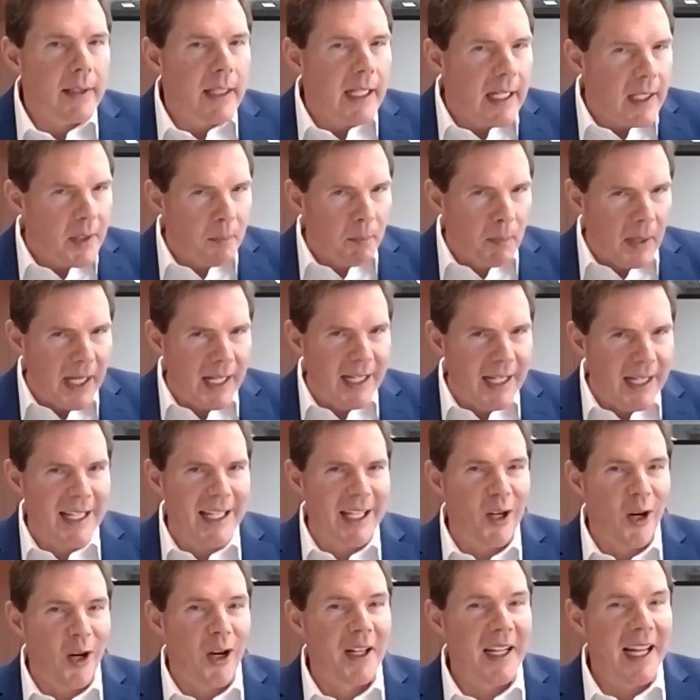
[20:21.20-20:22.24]
he's pinning
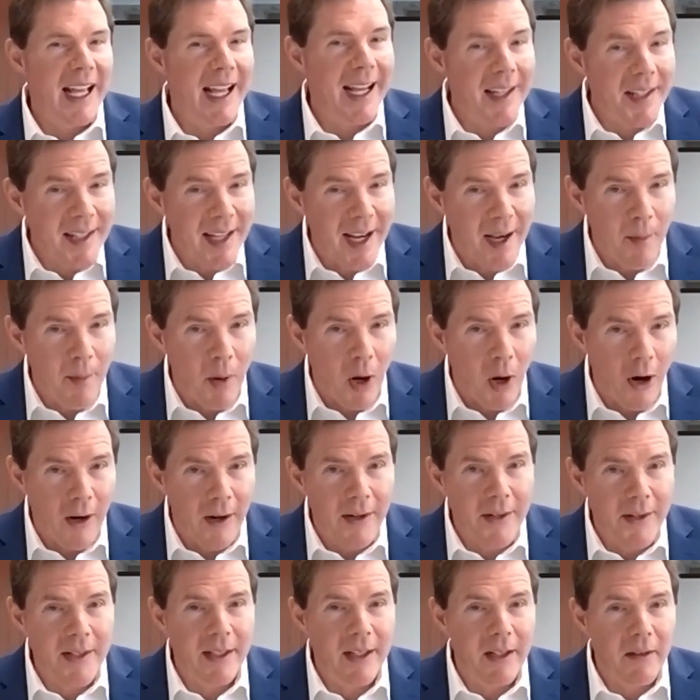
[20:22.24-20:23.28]
it on
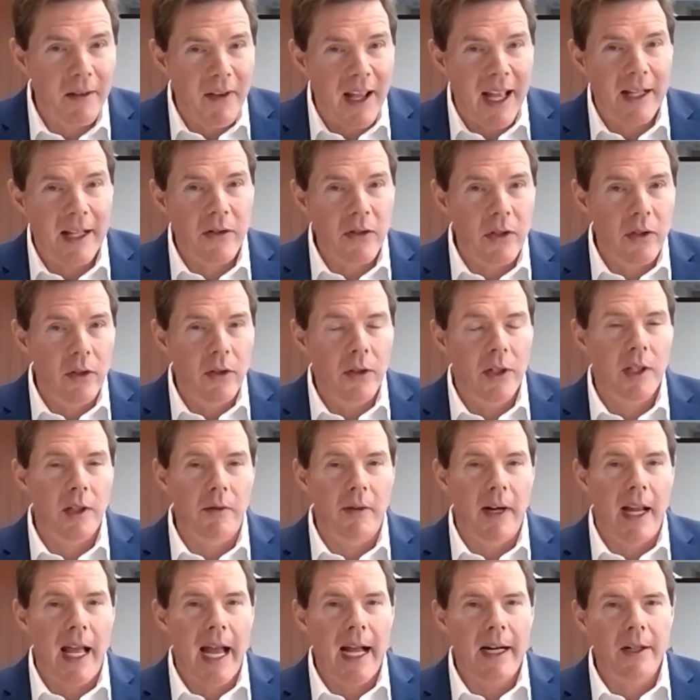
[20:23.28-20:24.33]
SMRs and advanced
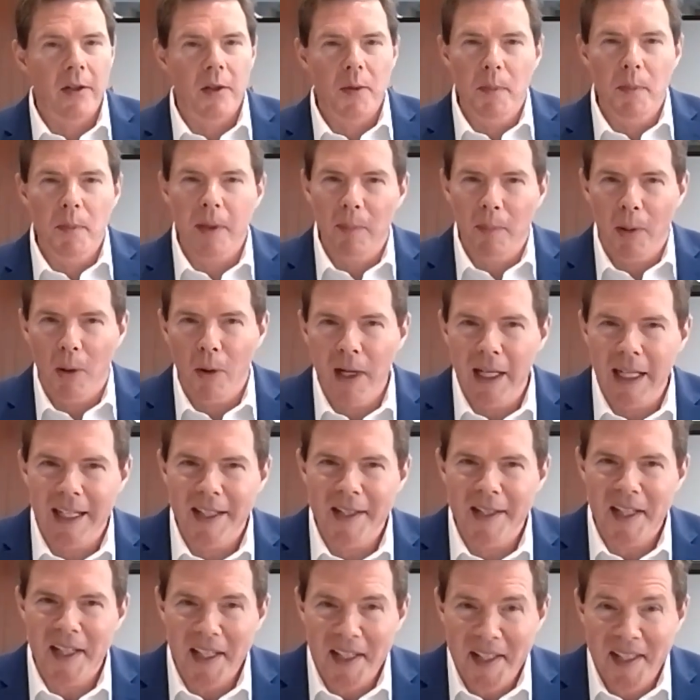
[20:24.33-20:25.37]
nuclear reactors, but the point
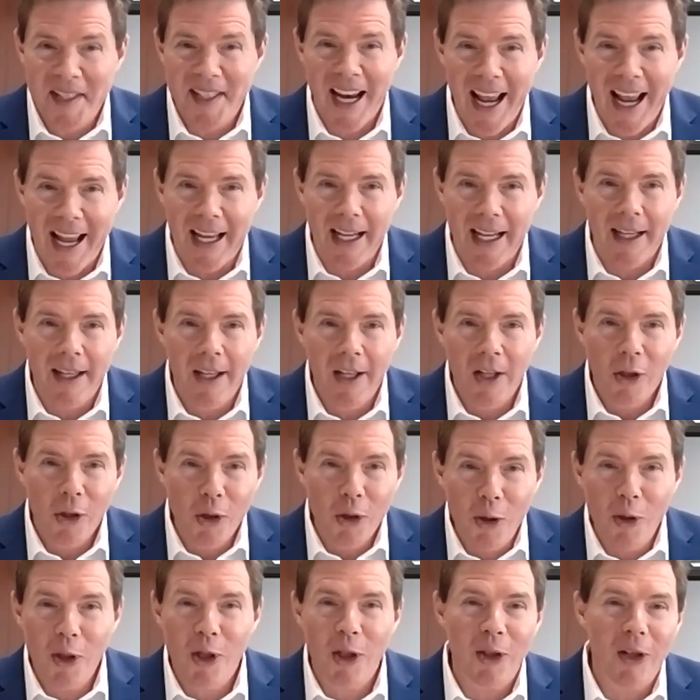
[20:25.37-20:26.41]
is he's saying
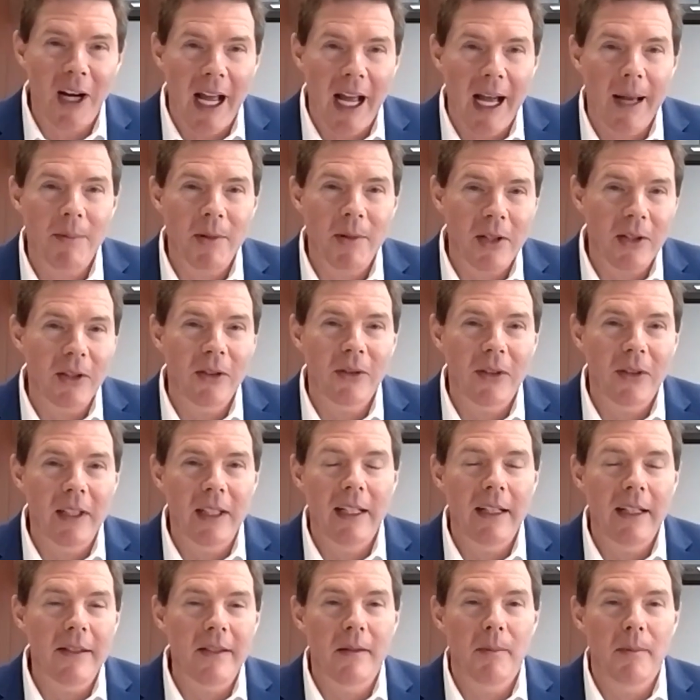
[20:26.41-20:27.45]
nuclear absolutely
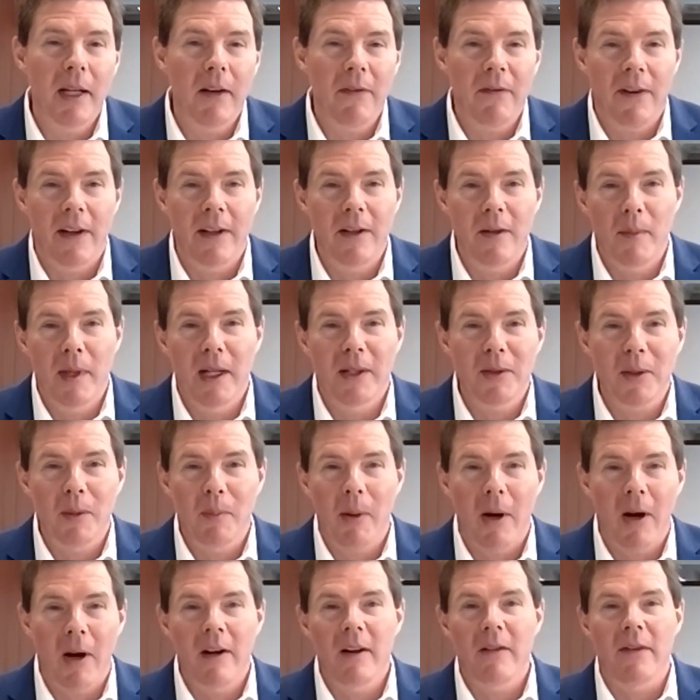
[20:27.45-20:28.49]
needs to be a fundamental
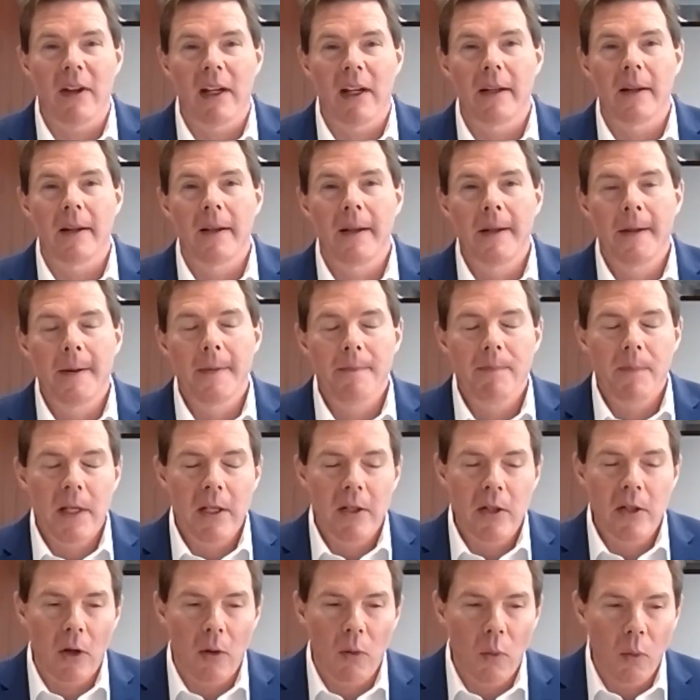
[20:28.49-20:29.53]
part of it.
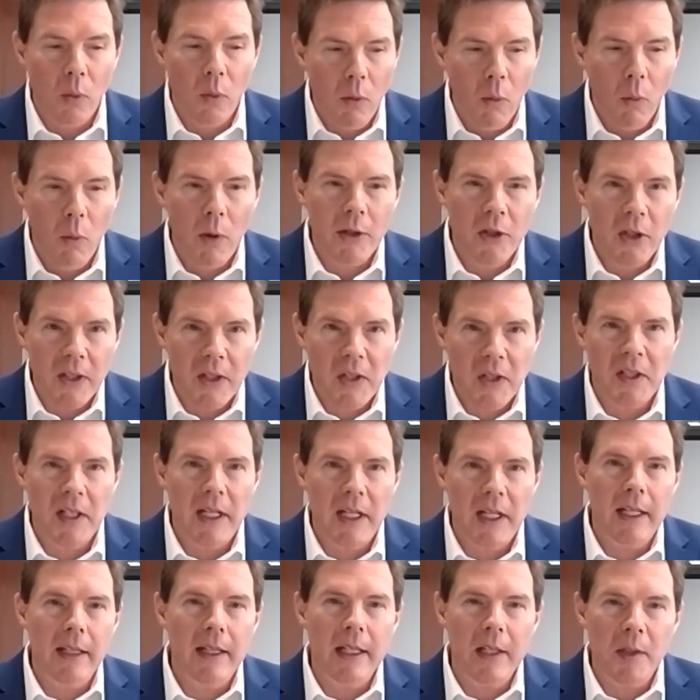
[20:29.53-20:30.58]
So we're just
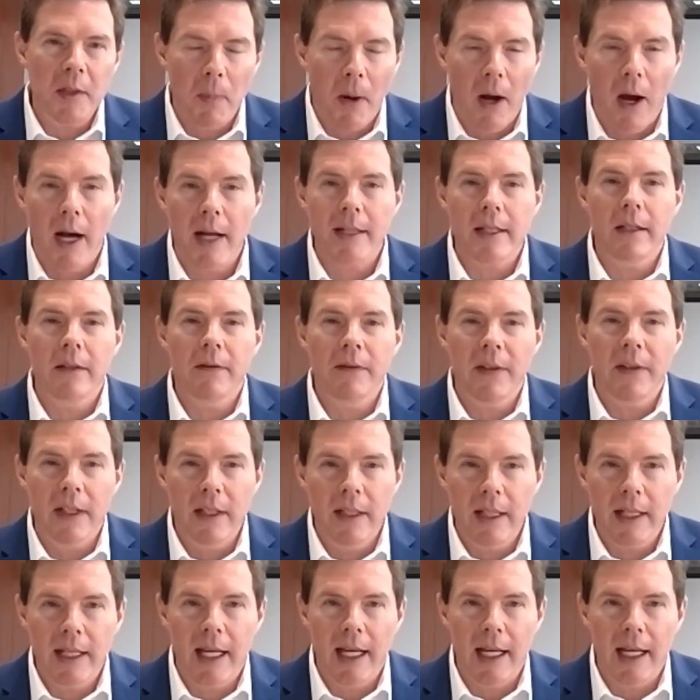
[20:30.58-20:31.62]
seeing these positive
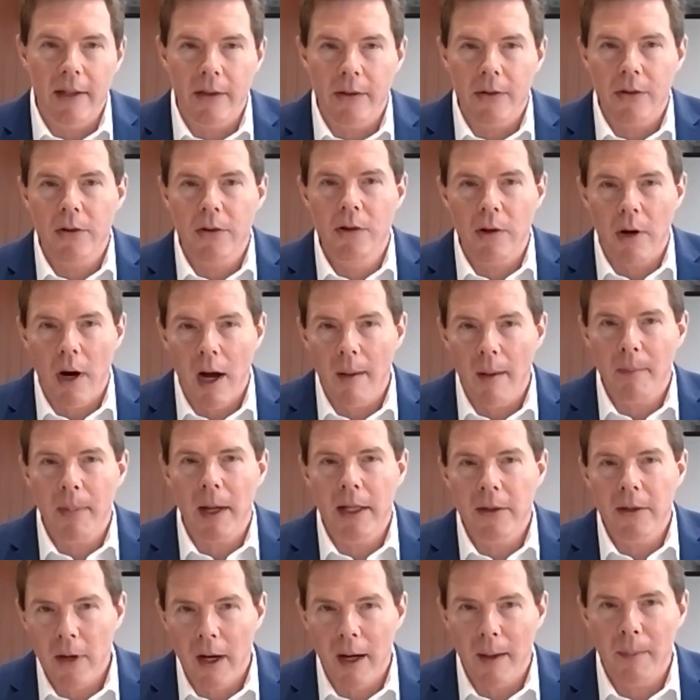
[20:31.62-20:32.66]
indicators drop
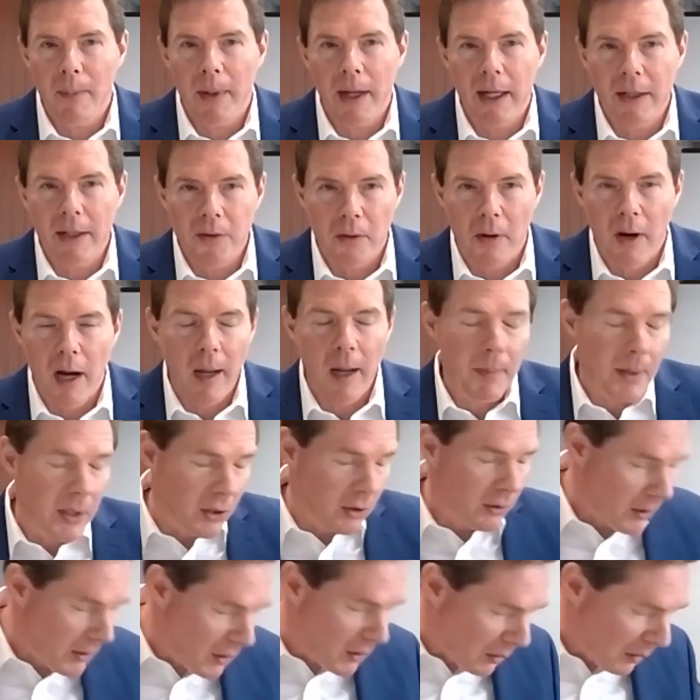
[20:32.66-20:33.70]
by drop by drop, and
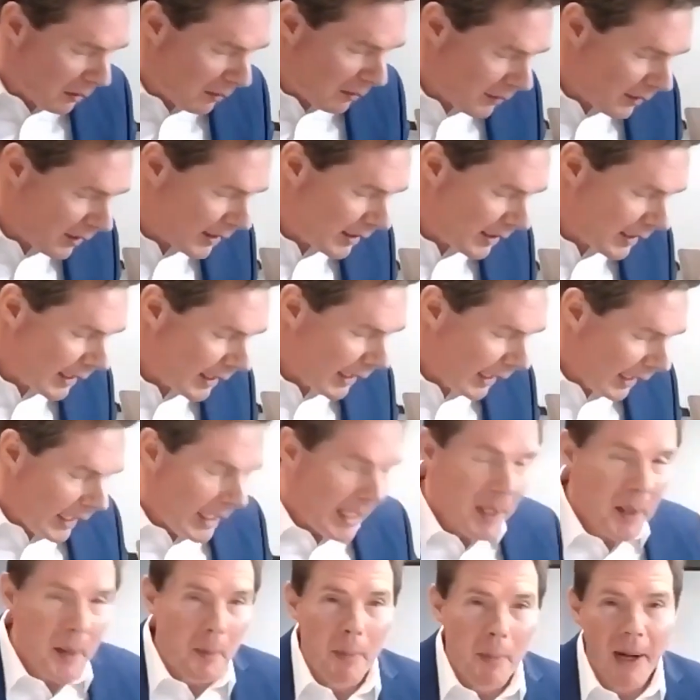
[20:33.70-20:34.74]
you look over and
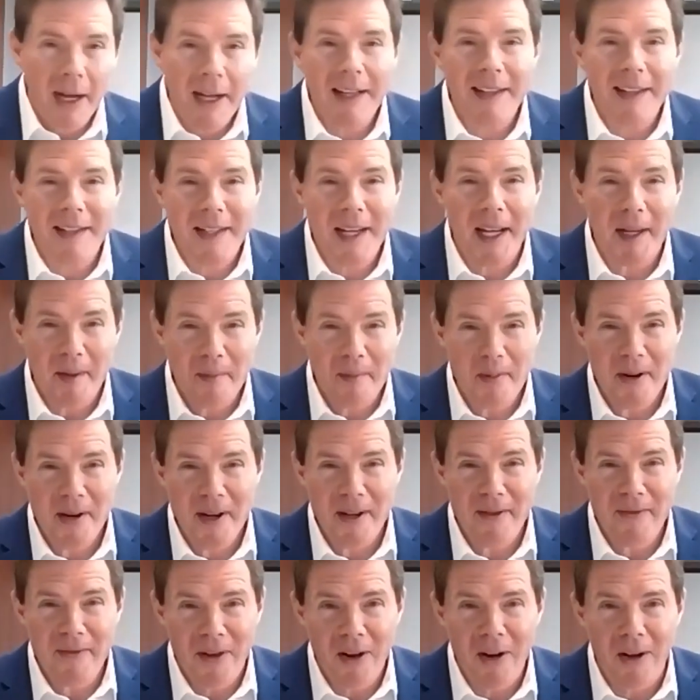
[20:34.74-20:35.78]
the bucket's getting
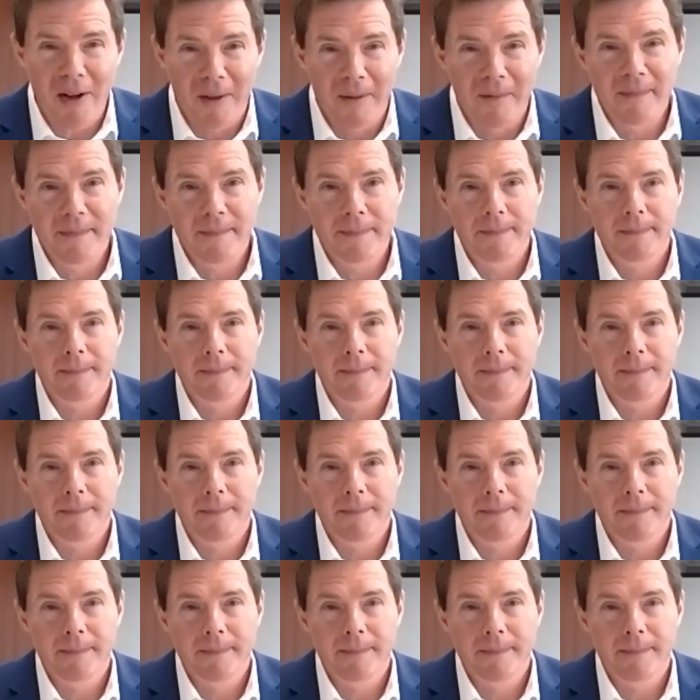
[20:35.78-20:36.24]
pretty full.